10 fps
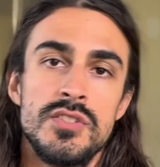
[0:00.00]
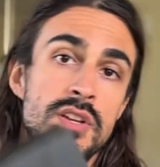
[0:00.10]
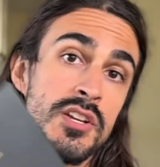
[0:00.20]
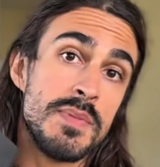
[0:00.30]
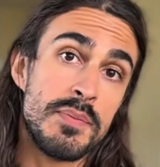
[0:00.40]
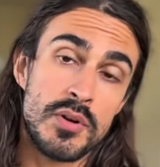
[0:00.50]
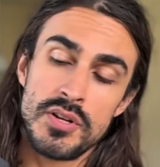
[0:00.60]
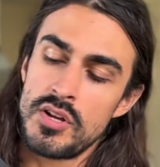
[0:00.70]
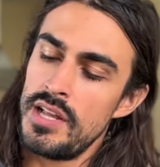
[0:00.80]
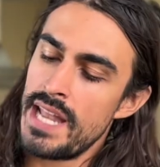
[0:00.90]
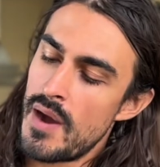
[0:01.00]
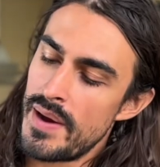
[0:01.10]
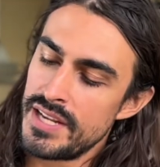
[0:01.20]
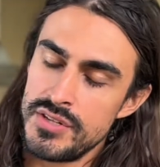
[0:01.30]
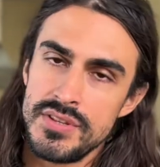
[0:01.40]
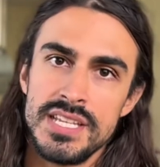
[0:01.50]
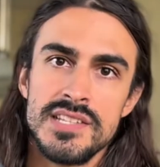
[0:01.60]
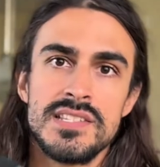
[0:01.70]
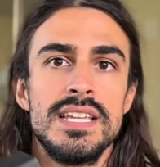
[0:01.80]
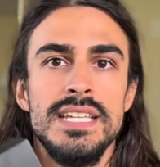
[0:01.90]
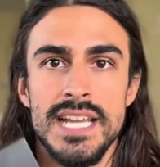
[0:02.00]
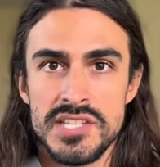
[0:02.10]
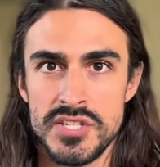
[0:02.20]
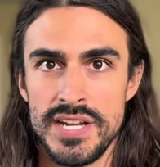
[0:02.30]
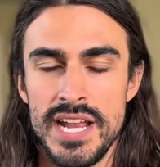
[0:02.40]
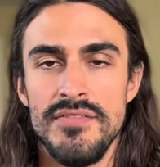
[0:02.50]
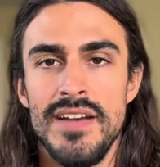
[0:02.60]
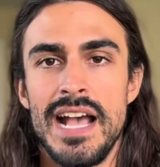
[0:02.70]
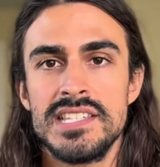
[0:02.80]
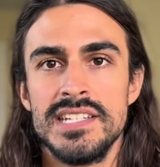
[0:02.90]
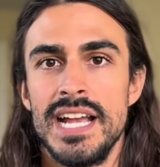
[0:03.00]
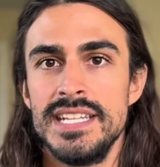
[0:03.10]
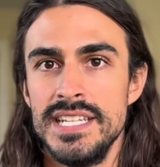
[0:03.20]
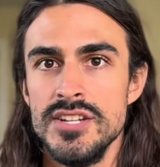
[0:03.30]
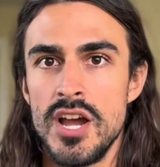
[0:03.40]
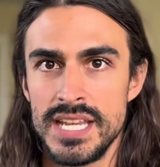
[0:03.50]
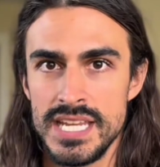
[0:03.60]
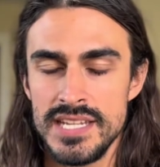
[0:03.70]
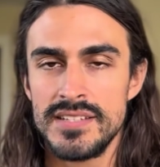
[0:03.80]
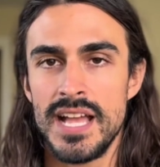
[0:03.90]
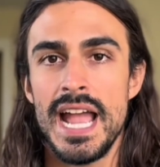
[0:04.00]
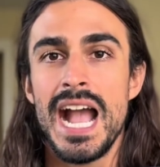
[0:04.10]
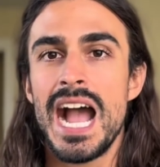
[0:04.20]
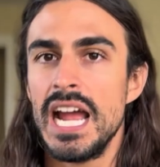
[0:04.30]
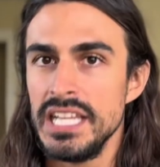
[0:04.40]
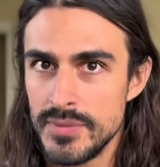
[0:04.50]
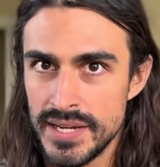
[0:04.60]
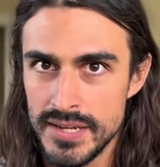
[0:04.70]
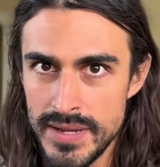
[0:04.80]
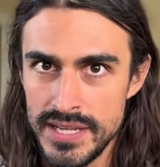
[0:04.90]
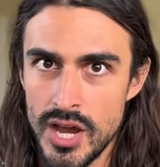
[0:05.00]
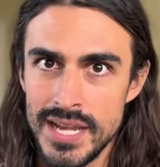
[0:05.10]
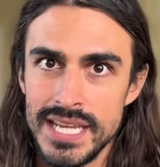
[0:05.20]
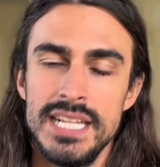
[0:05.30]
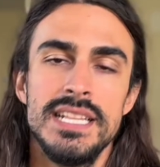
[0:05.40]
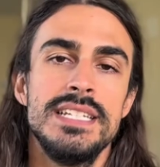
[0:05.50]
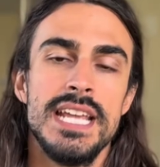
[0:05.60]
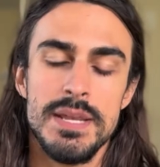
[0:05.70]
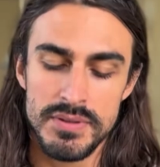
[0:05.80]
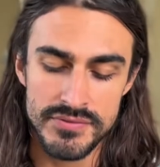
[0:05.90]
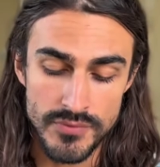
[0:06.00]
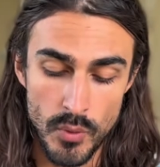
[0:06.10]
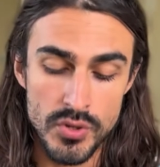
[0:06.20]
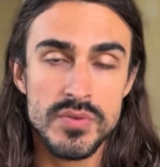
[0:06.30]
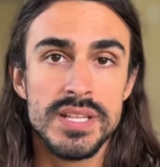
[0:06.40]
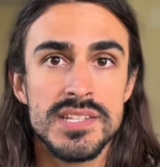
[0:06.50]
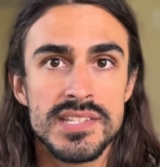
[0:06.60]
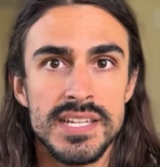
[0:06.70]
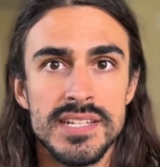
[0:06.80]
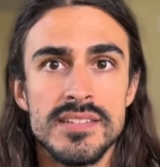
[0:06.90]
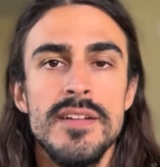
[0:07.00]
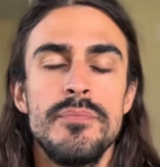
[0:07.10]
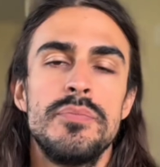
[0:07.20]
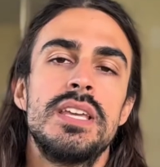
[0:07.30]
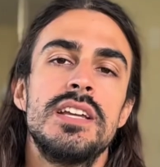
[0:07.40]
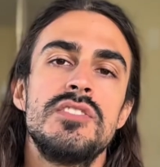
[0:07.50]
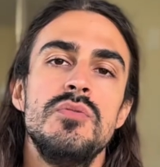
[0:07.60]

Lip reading: here's my protocol on how I do these. Yesterday I fasted, I did not eat. I highly recommend not eating the day before doing this kit because you